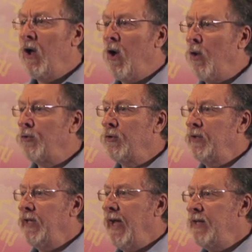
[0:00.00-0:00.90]
alter
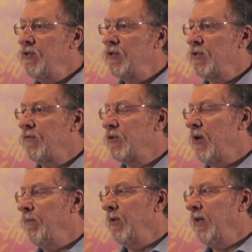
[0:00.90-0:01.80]
the edges of
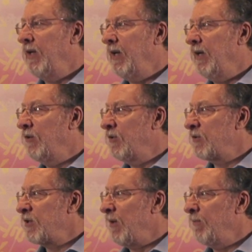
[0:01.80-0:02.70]
something into
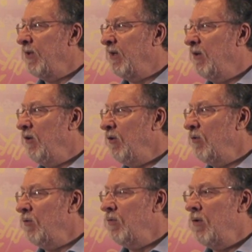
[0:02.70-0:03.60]
something
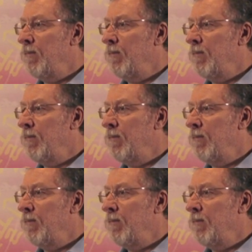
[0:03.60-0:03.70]
new,